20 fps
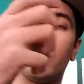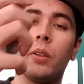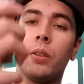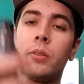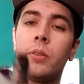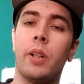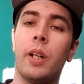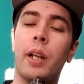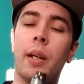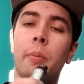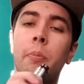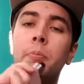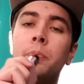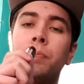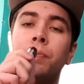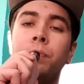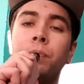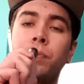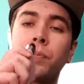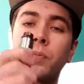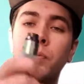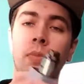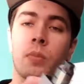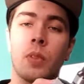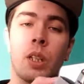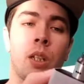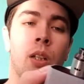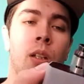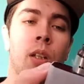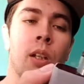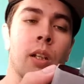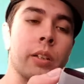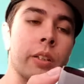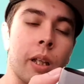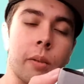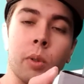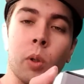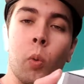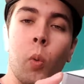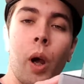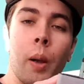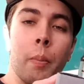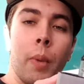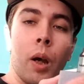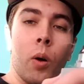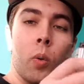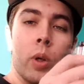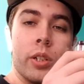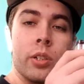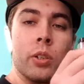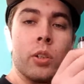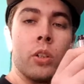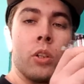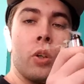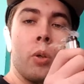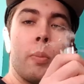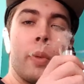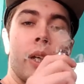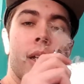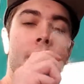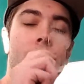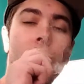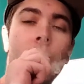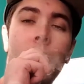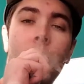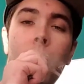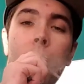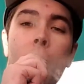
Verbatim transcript: All right, time to wet my whistle a little bit.